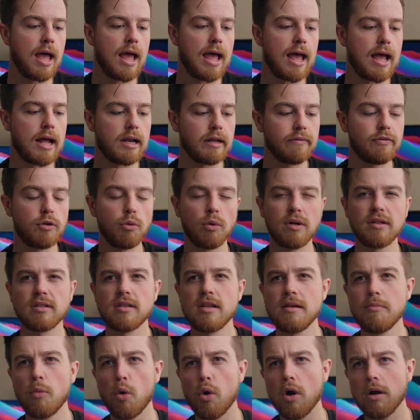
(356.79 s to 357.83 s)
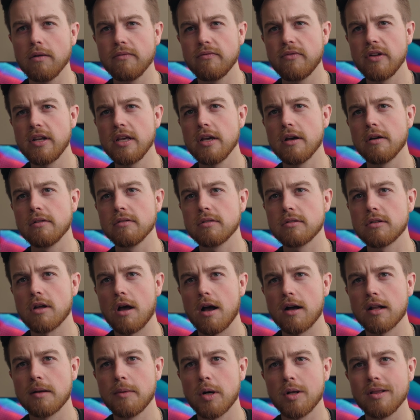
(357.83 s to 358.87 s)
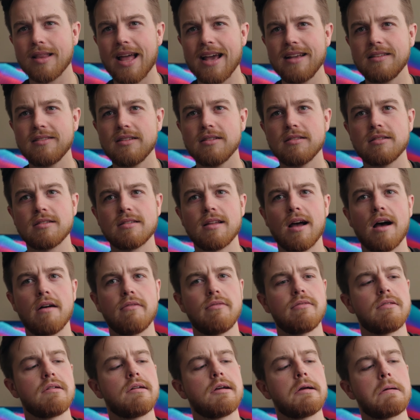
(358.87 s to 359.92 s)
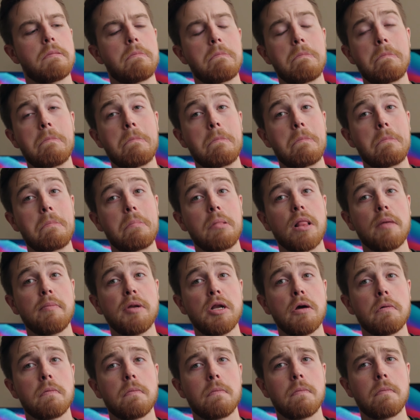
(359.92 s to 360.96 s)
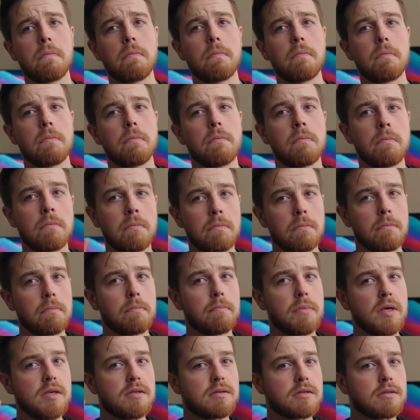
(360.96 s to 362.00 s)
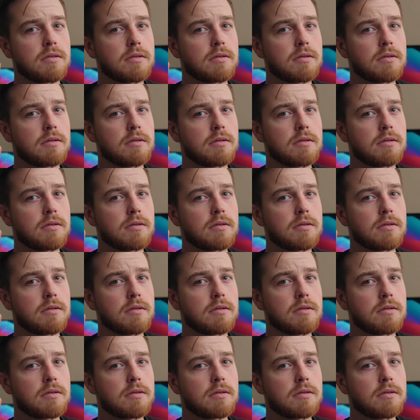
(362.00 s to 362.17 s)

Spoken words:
And if you want to see more videos talking about lights and stuff, let me know. Peace.